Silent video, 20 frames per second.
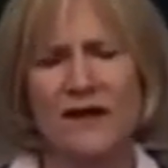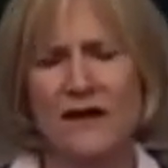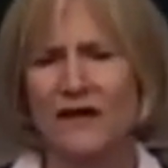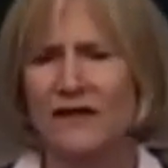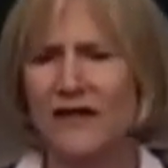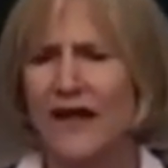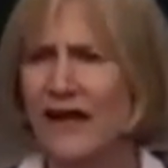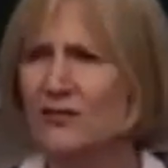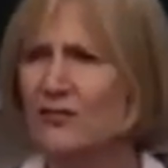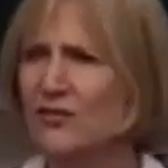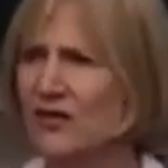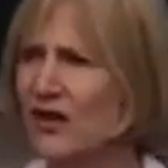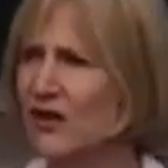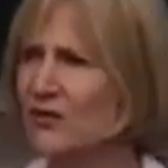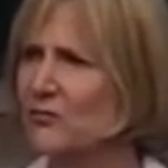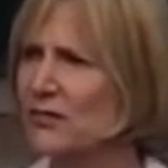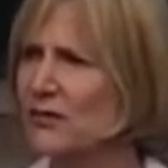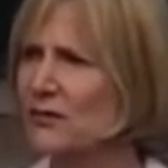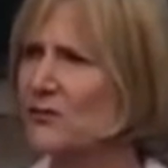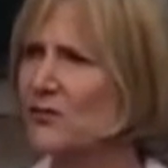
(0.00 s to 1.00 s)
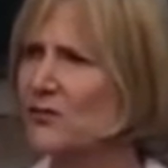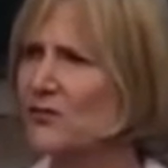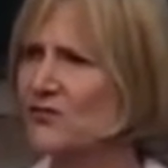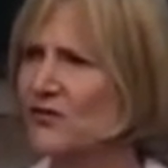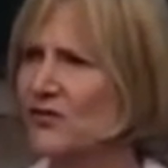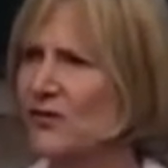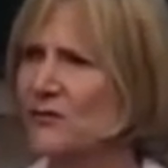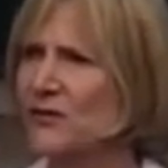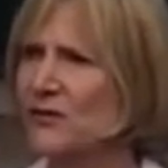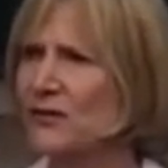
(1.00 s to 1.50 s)
a land without people
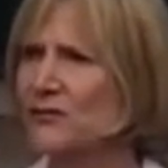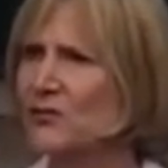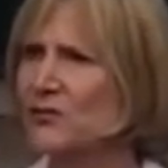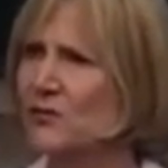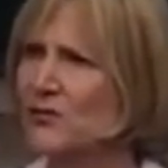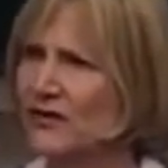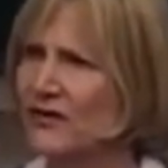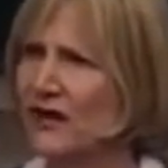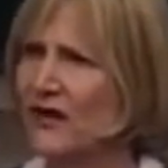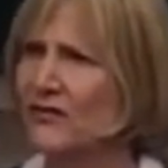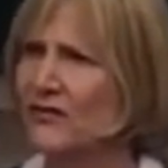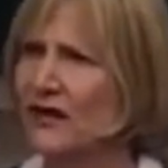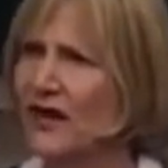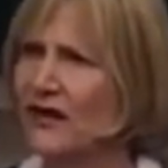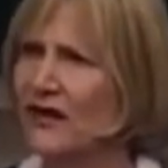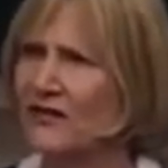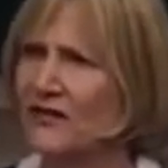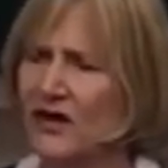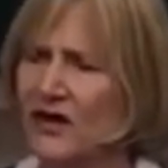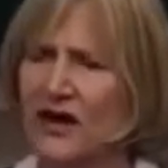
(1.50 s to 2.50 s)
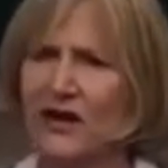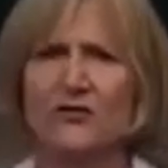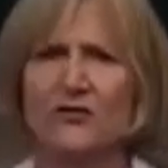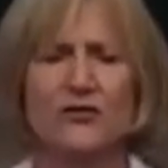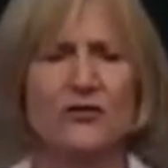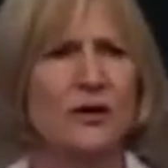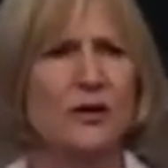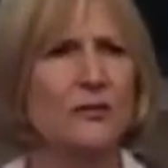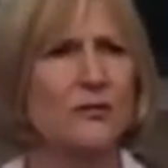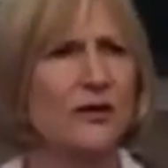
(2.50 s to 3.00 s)
for a people without land, that I
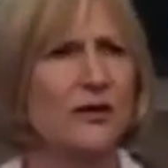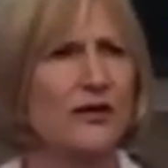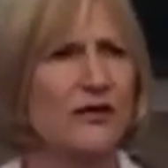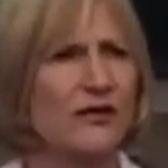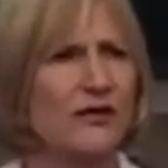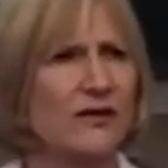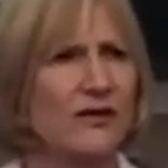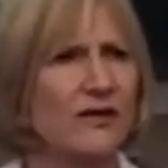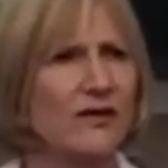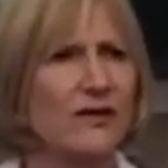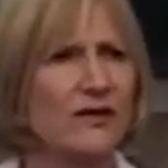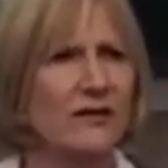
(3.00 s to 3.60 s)
grew up with,